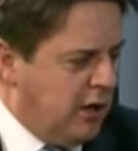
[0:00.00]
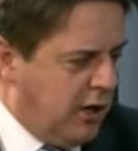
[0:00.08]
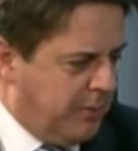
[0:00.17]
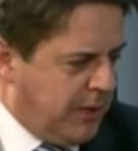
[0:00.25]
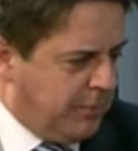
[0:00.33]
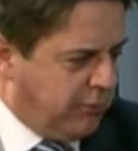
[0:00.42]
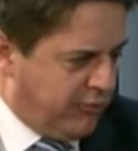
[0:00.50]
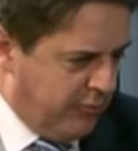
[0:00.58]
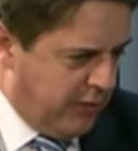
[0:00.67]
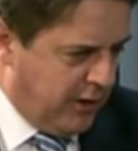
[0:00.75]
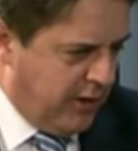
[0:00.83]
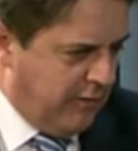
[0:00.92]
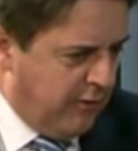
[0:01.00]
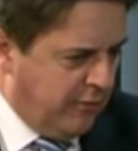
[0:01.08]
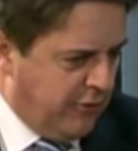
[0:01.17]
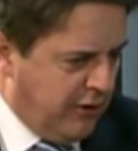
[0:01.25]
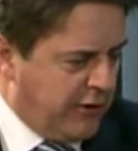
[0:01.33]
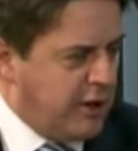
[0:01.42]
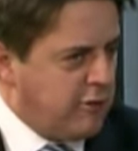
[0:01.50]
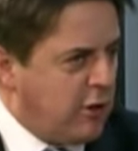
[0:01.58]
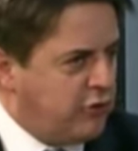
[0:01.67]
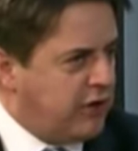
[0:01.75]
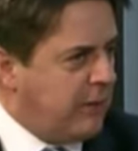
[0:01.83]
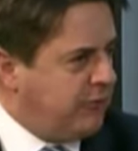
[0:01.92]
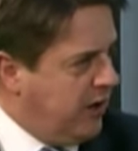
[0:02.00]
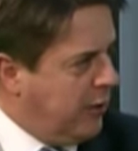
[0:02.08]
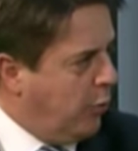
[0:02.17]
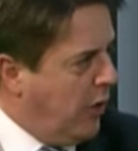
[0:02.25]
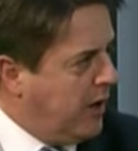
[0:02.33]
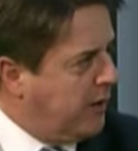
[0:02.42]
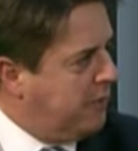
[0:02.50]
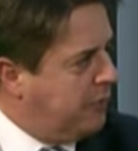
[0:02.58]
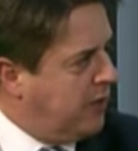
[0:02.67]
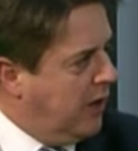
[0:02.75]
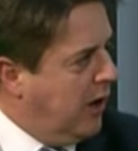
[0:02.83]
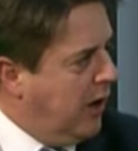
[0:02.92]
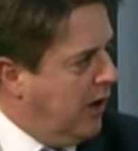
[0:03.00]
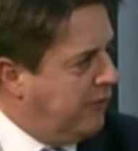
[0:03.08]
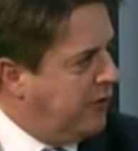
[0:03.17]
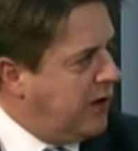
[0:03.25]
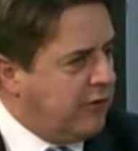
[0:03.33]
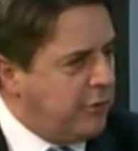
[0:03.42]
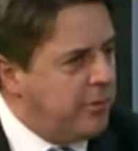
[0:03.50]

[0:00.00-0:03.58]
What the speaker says: people from the Eurosceptic wing of the